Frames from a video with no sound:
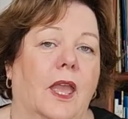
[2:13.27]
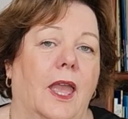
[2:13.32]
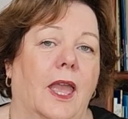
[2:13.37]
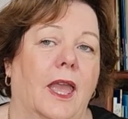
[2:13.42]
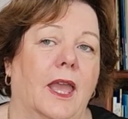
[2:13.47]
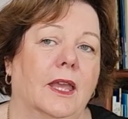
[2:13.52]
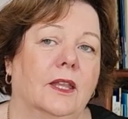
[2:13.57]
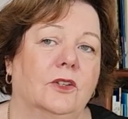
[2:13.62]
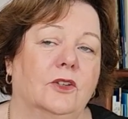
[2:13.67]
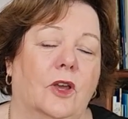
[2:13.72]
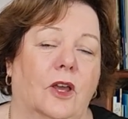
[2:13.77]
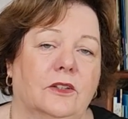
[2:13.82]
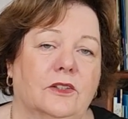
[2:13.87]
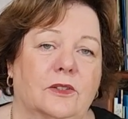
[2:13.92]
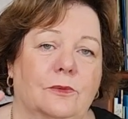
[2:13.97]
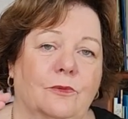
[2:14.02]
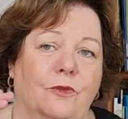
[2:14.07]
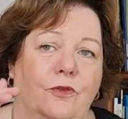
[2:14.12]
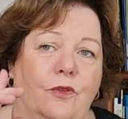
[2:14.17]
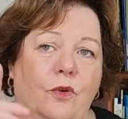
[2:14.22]
and
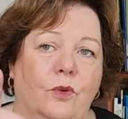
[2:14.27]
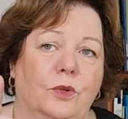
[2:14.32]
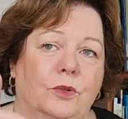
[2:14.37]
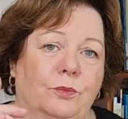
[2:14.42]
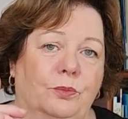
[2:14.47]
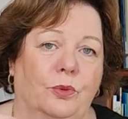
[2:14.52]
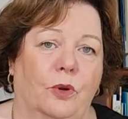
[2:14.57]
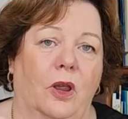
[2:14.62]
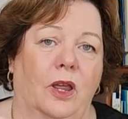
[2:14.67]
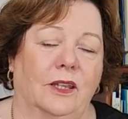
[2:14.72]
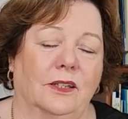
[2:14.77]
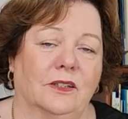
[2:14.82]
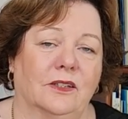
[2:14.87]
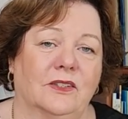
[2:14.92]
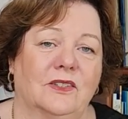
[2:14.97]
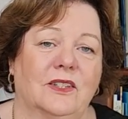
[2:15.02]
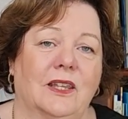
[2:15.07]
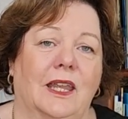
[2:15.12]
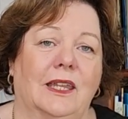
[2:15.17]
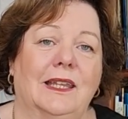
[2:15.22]
some forward
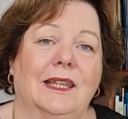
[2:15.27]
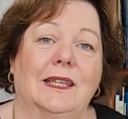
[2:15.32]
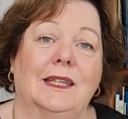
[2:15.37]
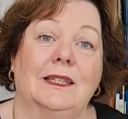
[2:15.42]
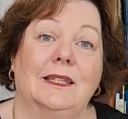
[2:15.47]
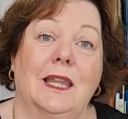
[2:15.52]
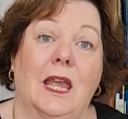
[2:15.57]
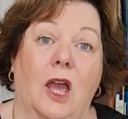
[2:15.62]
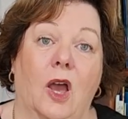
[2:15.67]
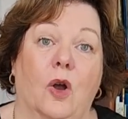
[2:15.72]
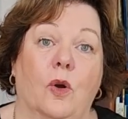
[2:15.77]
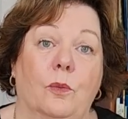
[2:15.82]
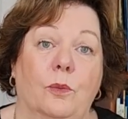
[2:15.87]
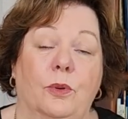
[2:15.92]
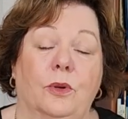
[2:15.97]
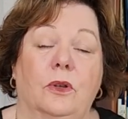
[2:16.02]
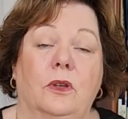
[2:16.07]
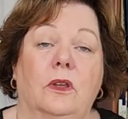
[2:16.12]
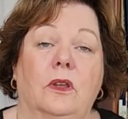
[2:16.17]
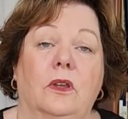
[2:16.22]
brightness, and it can help
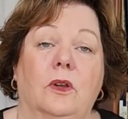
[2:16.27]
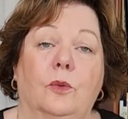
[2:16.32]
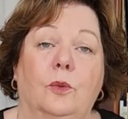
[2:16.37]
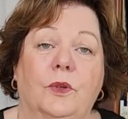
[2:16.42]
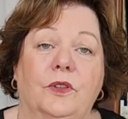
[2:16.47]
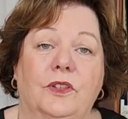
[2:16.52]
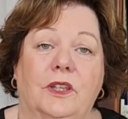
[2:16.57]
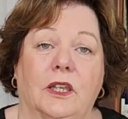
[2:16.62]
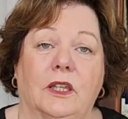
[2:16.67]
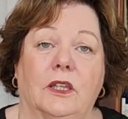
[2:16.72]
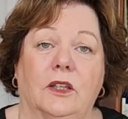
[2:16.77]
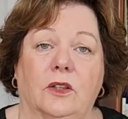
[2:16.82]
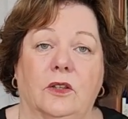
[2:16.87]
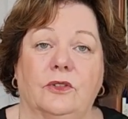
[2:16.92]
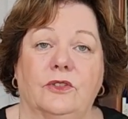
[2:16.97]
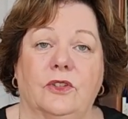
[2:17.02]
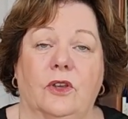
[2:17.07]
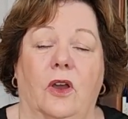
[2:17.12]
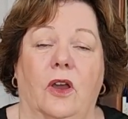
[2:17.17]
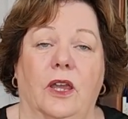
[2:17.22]
with getting
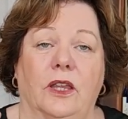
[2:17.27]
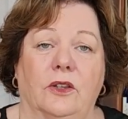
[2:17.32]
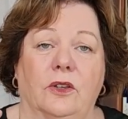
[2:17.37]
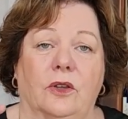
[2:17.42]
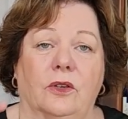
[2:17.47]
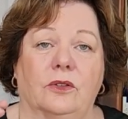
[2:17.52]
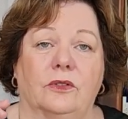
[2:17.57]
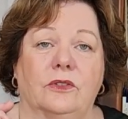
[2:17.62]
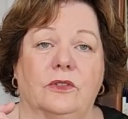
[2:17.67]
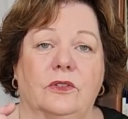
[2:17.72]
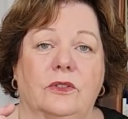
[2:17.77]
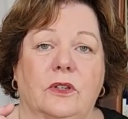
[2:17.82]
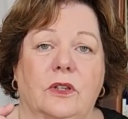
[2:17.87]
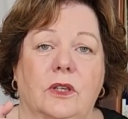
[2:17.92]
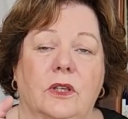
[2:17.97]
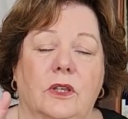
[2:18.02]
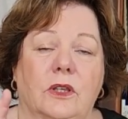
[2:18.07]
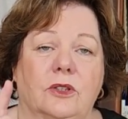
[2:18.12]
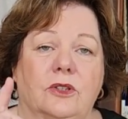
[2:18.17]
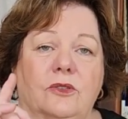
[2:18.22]
those high notes.
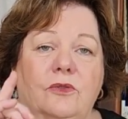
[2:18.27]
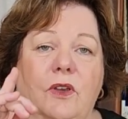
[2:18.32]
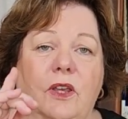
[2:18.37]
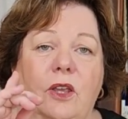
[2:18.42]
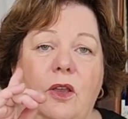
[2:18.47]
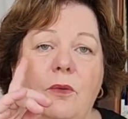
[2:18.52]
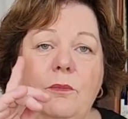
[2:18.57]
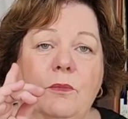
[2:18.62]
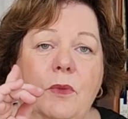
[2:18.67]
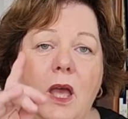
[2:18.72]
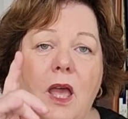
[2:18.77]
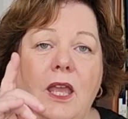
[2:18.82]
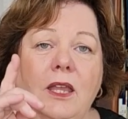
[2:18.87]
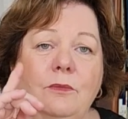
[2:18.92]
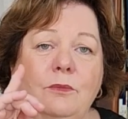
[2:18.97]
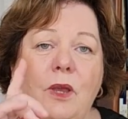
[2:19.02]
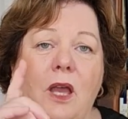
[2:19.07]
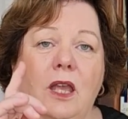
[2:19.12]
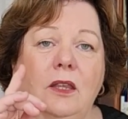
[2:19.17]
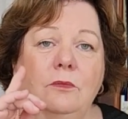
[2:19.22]
So if I go mine,
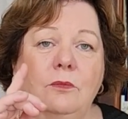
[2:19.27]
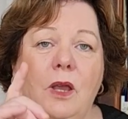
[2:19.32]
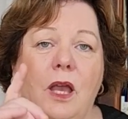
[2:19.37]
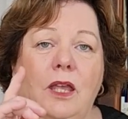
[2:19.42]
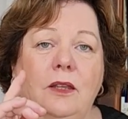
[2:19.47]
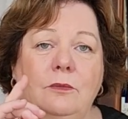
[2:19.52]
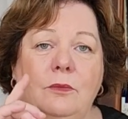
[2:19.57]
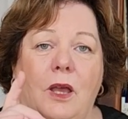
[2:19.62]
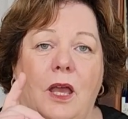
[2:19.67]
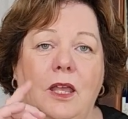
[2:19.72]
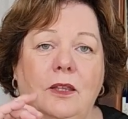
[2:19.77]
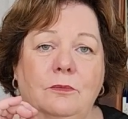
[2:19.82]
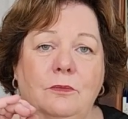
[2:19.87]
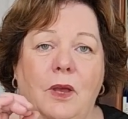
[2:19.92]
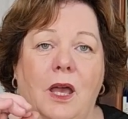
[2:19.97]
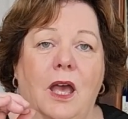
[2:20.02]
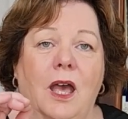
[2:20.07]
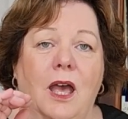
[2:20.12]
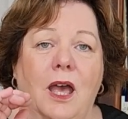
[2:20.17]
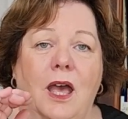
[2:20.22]
mine, mine, mine,
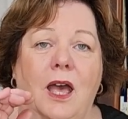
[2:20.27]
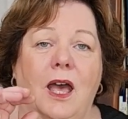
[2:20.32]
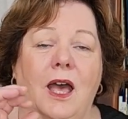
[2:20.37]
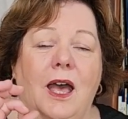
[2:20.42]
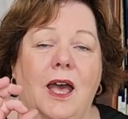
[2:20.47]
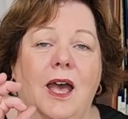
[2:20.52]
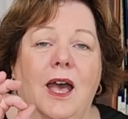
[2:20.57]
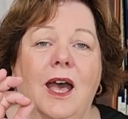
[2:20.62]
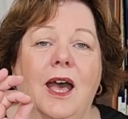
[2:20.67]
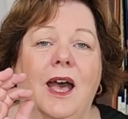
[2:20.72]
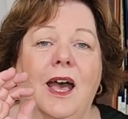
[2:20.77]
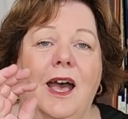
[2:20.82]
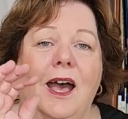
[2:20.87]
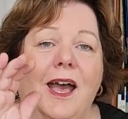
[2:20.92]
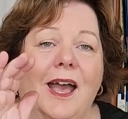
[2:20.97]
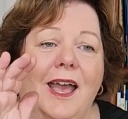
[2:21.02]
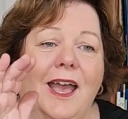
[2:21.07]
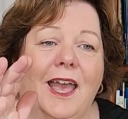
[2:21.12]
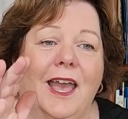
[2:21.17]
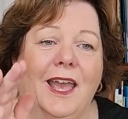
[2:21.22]

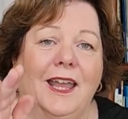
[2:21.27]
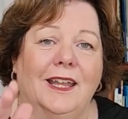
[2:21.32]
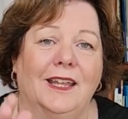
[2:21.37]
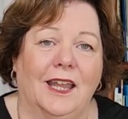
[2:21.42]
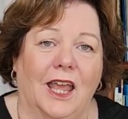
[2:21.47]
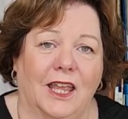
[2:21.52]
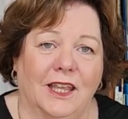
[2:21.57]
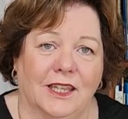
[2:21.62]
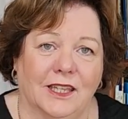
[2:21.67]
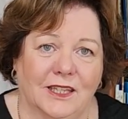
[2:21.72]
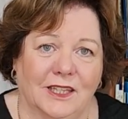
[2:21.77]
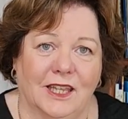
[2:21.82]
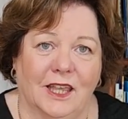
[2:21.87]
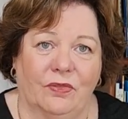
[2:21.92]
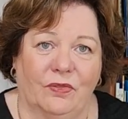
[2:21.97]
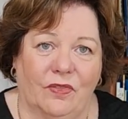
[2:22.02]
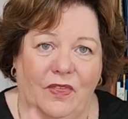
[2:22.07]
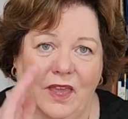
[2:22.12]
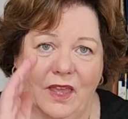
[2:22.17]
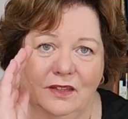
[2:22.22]
mine, I can
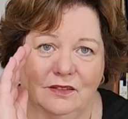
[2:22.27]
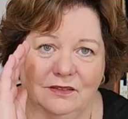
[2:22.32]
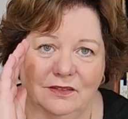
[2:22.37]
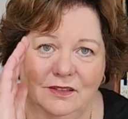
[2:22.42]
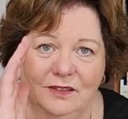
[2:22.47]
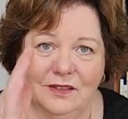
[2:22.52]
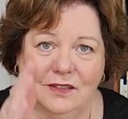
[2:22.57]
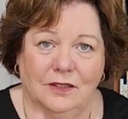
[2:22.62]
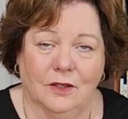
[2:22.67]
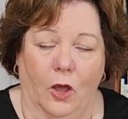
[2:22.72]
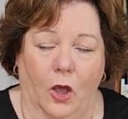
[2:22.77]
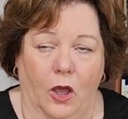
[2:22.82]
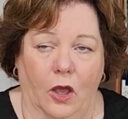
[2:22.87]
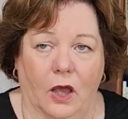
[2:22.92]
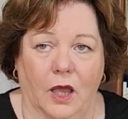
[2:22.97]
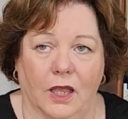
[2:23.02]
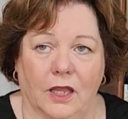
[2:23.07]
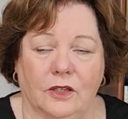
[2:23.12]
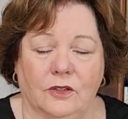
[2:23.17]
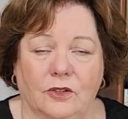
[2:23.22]
get that
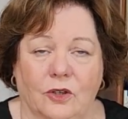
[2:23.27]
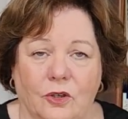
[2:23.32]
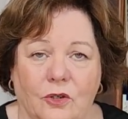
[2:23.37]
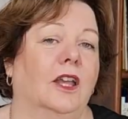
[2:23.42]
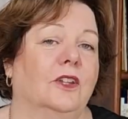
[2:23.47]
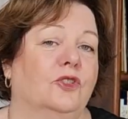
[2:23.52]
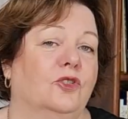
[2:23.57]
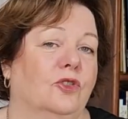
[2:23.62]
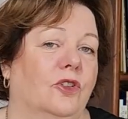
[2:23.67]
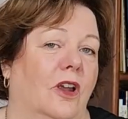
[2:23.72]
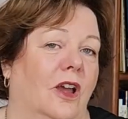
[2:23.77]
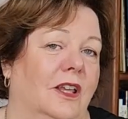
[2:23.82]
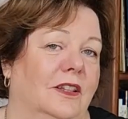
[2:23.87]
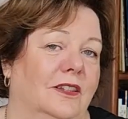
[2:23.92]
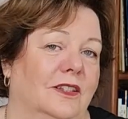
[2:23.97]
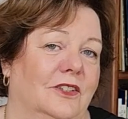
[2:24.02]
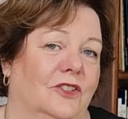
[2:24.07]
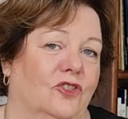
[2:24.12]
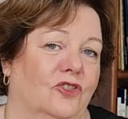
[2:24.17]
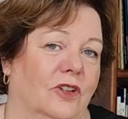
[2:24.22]
higher note. I tried
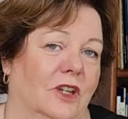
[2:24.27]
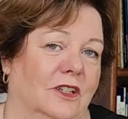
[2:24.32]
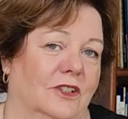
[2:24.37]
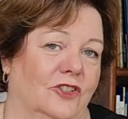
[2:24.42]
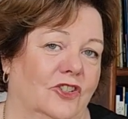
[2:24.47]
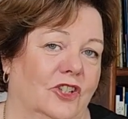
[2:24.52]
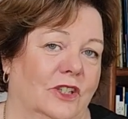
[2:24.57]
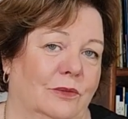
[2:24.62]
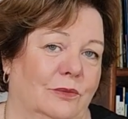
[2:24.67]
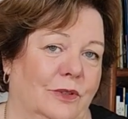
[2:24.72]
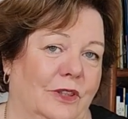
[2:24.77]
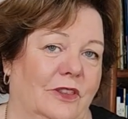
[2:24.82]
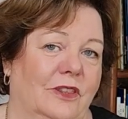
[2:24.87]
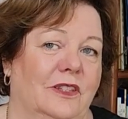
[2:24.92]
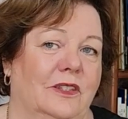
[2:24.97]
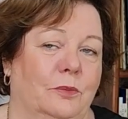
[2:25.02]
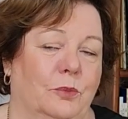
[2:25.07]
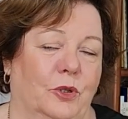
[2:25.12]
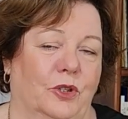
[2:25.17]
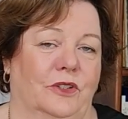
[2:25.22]
this strategy with
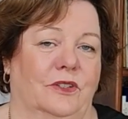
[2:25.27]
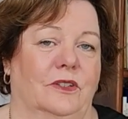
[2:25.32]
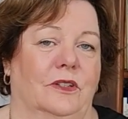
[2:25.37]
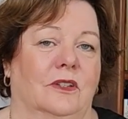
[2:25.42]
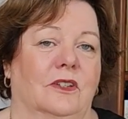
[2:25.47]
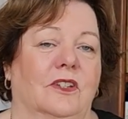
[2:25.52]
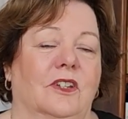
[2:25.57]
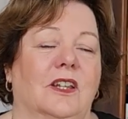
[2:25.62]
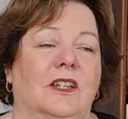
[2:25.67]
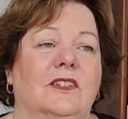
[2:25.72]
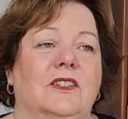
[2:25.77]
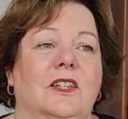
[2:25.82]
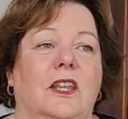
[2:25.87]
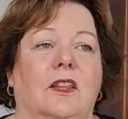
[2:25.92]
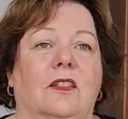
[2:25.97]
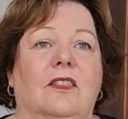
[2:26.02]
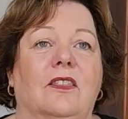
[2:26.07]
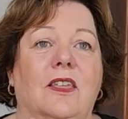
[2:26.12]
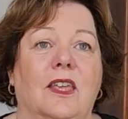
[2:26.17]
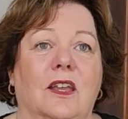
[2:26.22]
this person, and I
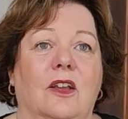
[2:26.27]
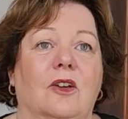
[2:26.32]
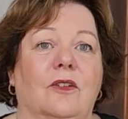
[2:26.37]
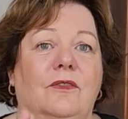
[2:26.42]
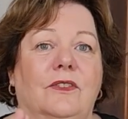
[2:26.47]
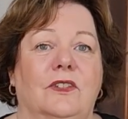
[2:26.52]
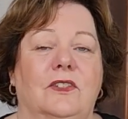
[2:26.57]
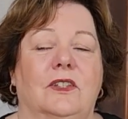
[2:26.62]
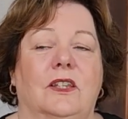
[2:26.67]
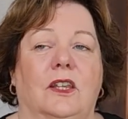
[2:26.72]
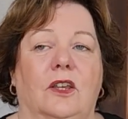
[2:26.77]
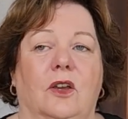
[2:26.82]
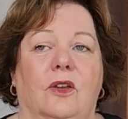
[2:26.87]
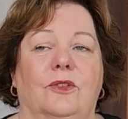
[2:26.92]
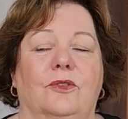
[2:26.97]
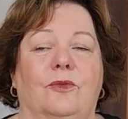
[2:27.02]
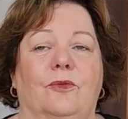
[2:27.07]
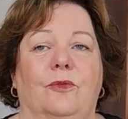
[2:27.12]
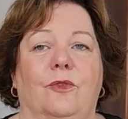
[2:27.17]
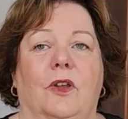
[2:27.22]
said, think of the
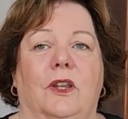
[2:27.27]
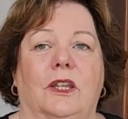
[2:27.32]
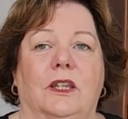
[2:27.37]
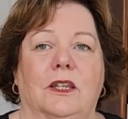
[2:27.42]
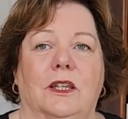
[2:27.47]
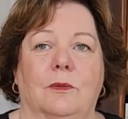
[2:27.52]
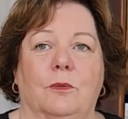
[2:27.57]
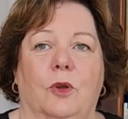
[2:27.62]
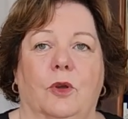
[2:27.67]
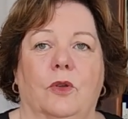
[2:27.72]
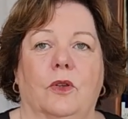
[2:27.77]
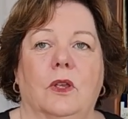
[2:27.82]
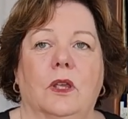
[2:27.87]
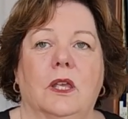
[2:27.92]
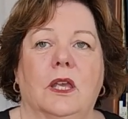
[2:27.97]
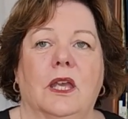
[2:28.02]
seagulls from Finding Nemo.